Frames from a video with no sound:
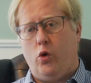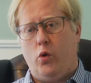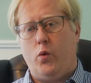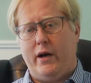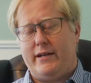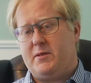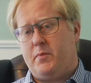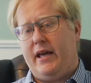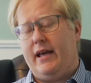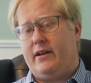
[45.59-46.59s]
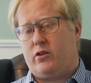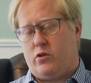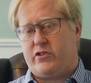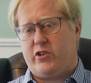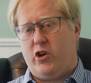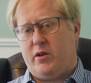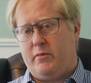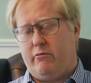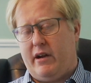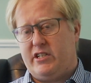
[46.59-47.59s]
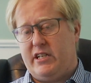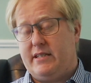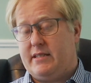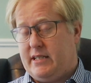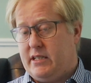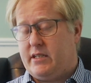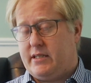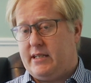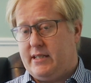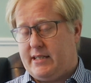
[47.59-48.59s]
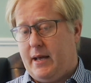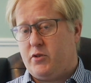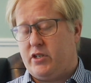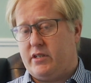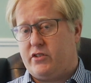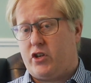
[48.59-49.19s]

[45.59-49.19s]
always been a cross-economy regime since its inception.